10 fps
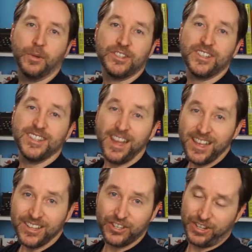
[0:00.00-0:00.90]
What she's
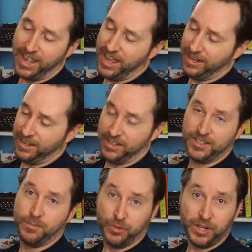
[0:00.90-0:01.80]
not good at
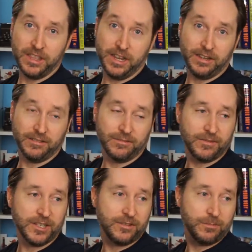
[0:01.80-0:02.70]
is breathing.
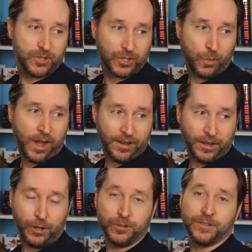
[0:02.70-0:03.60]
This squat
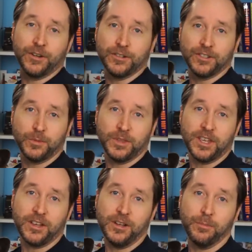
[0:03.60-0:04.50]
nose of hers is what
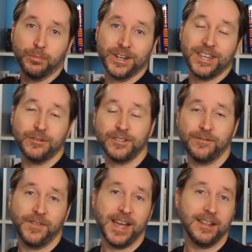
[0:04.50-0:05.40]
they call
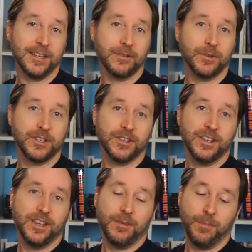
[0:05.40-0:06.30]
brachycephalic, which
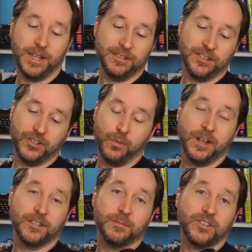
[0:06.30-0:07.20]
means that she
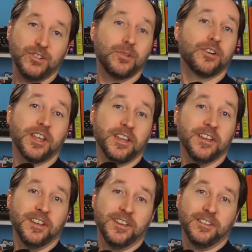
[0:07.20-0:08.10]
winds up snoring
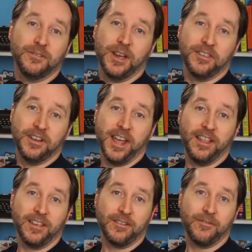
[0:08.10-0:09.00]
throughout the
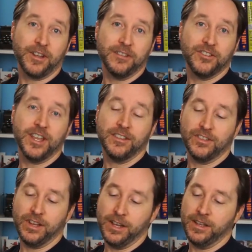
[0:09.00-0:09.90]
night like a friggin'
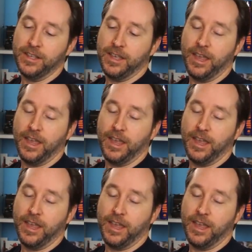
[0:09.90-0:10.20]
chainsaw.